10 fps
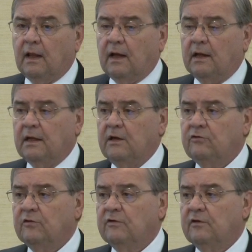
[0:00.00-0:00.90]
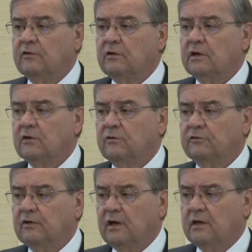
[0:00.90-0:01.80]
Uh, each of these clinical
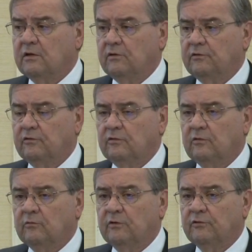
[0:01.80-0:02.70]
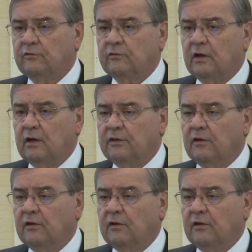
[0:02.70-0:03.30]
scales was uh,